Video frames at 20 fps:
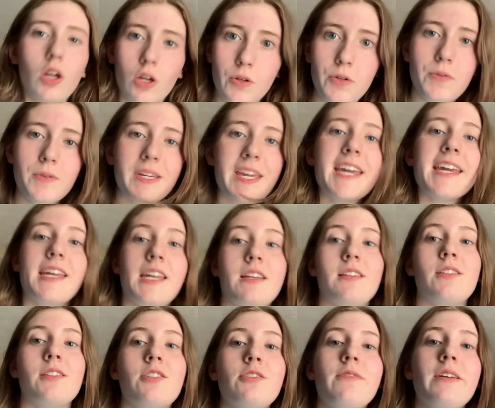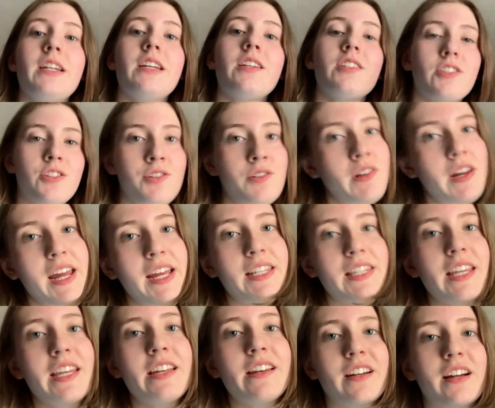Okay, so it is 2 days
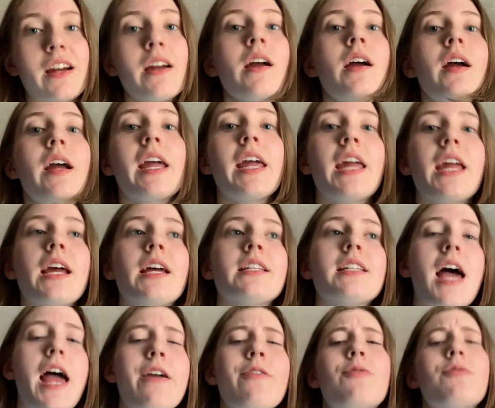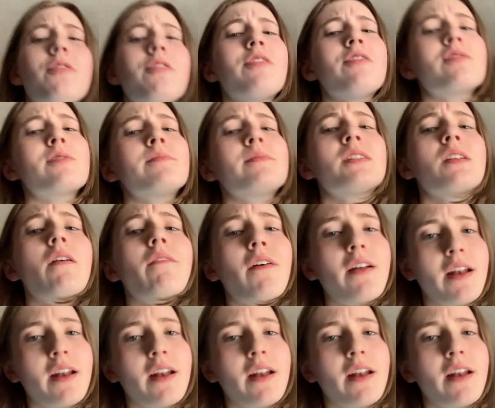later, and I ordered some stuff on